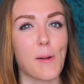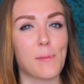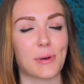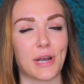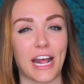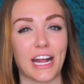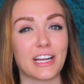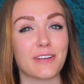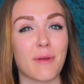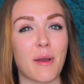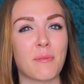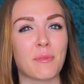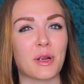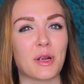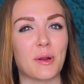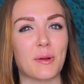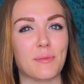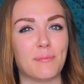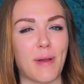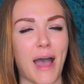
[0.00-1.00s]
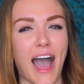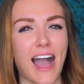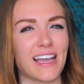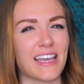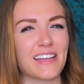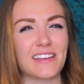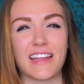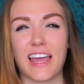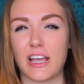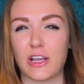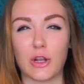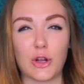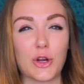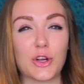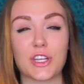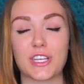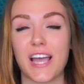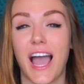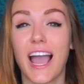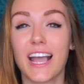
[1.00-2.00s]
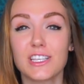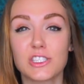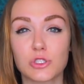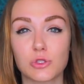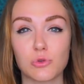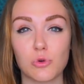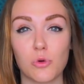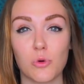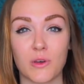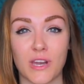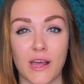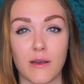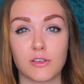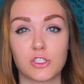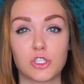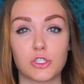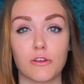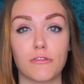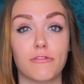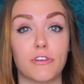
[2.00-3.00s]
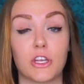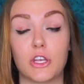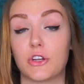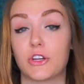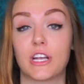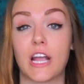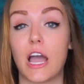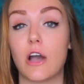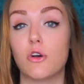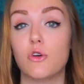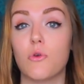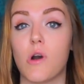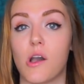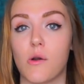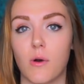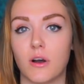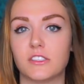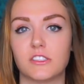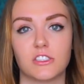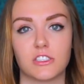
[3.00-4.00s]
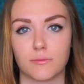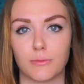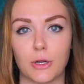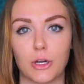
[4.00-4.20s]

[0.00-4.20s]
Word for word: But I remember back in like early high school when I was still figuring out who I was as a